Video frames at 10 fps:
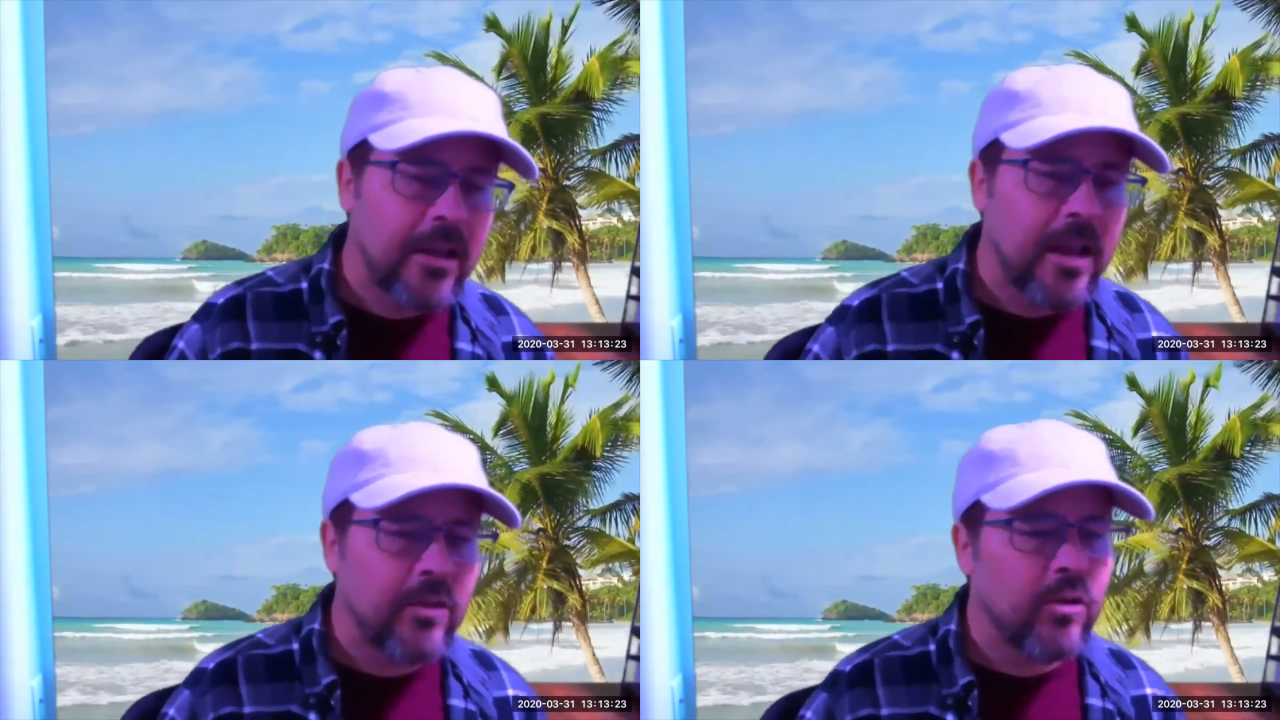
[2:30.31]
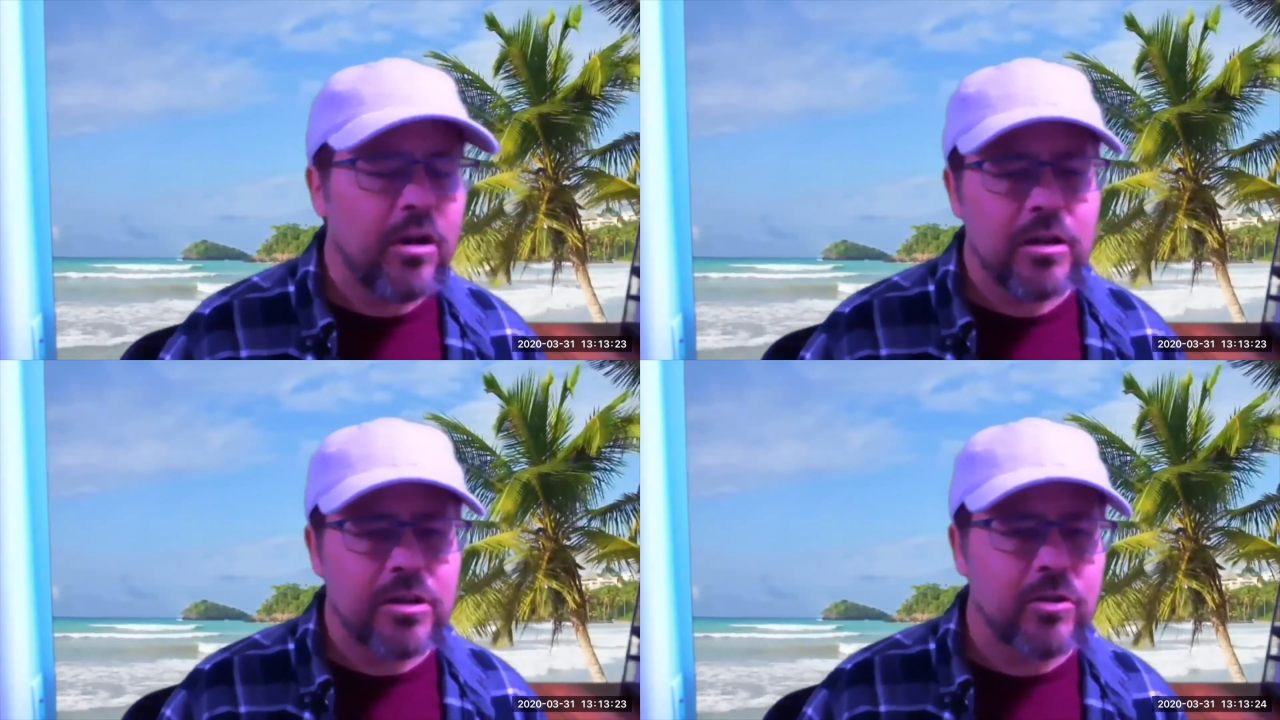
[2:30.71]
And there were
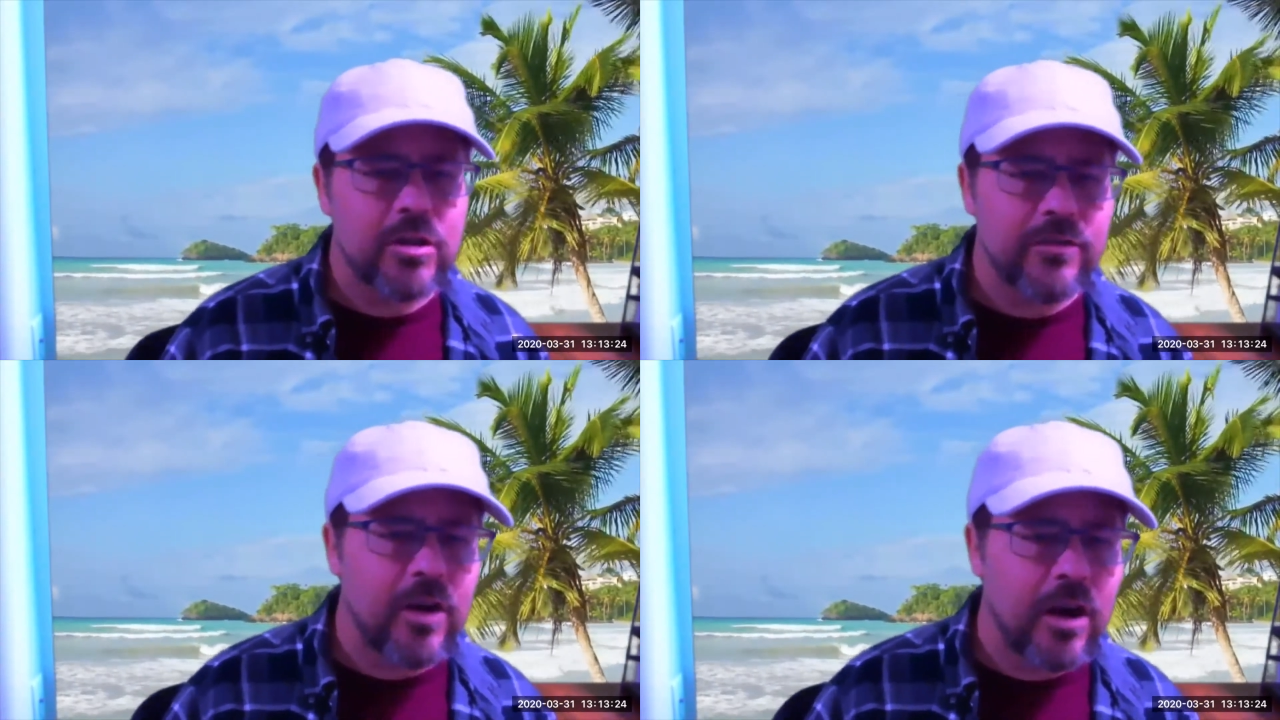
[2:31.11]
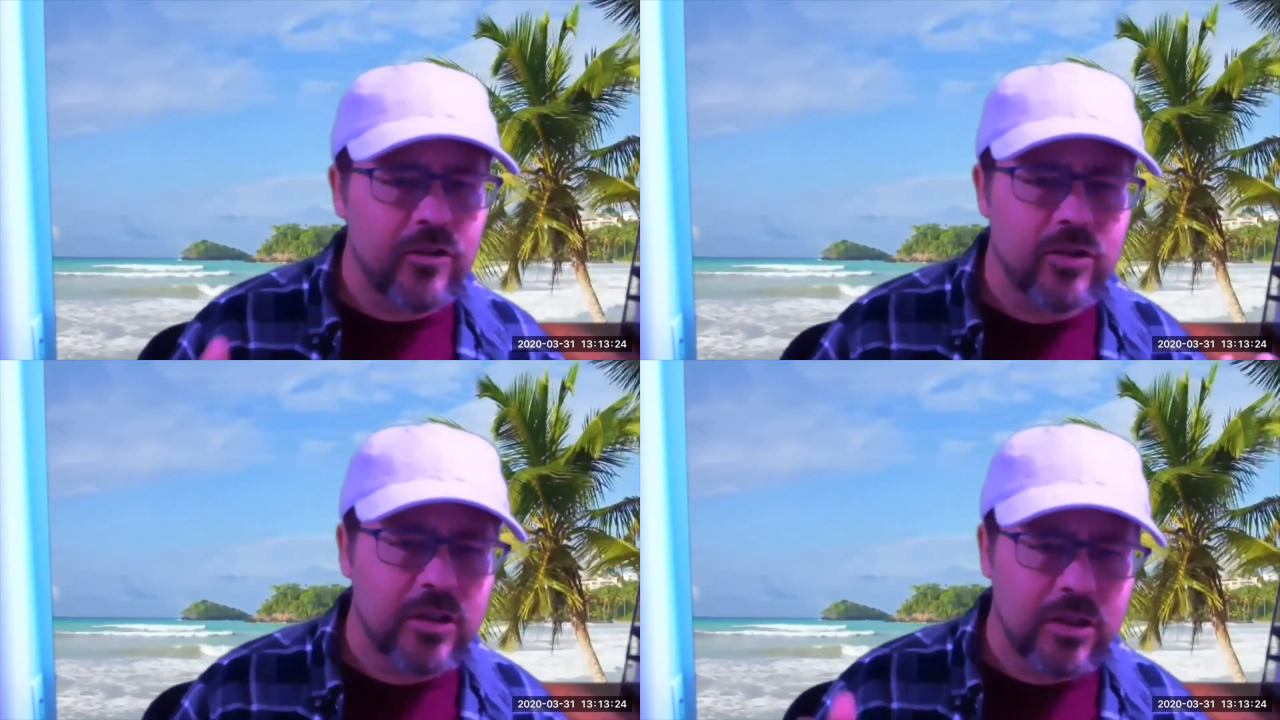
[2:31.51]
all sorts of
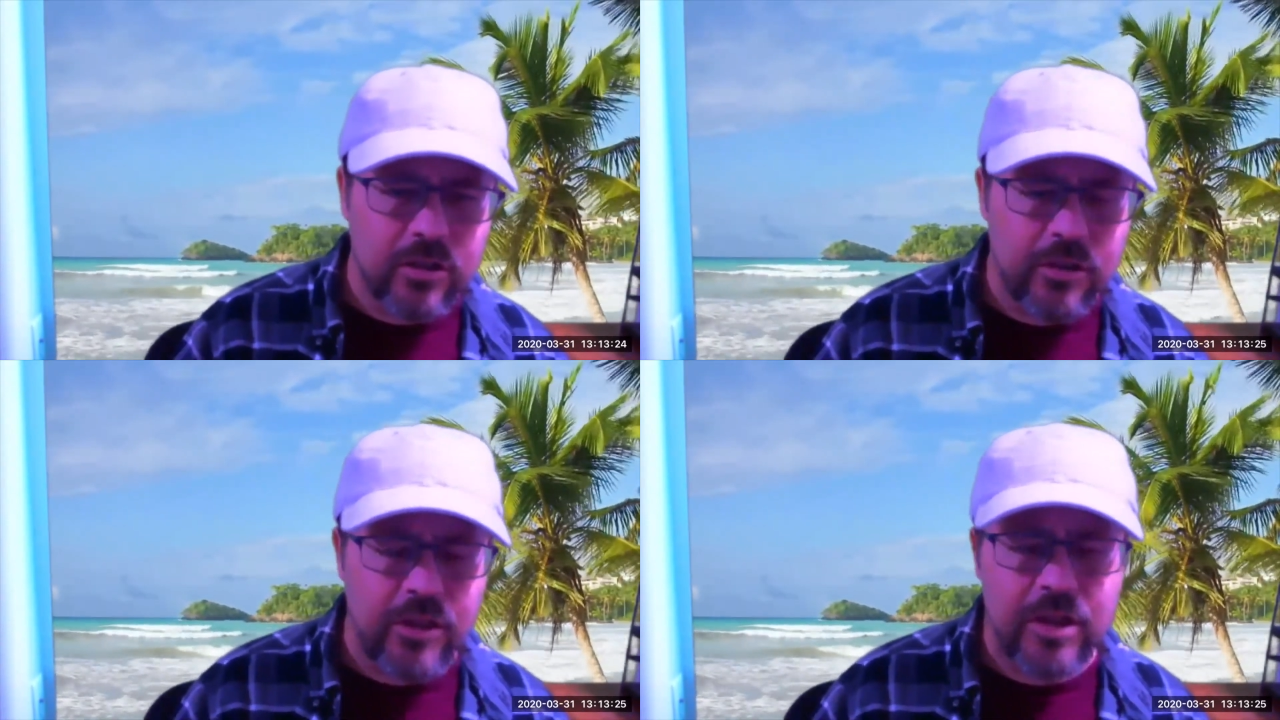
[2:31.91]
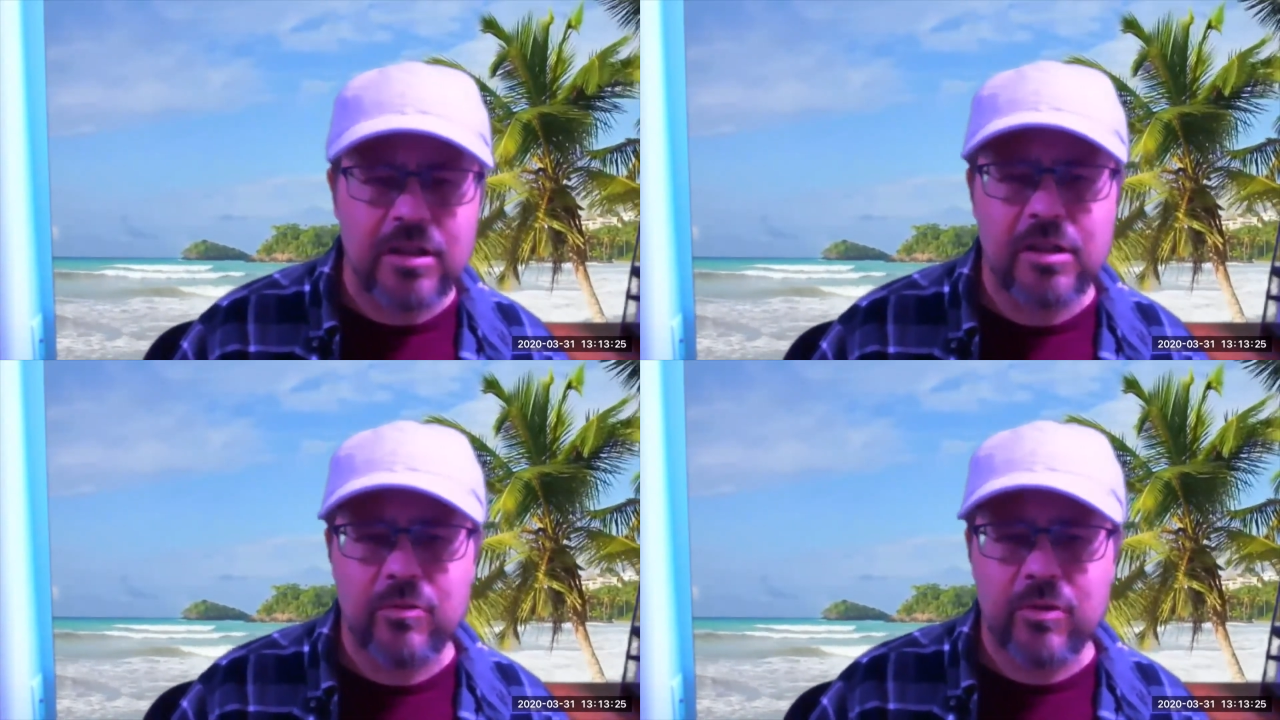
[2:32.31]
other little things
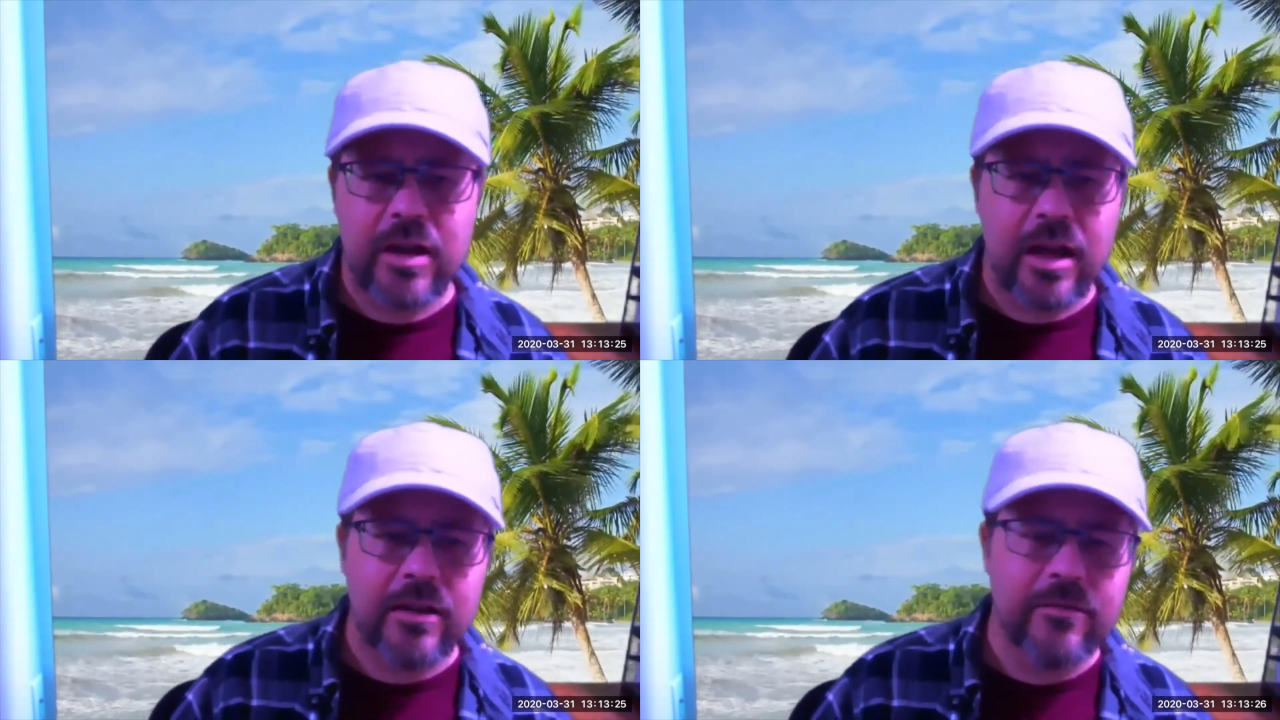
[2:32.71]
that were kind of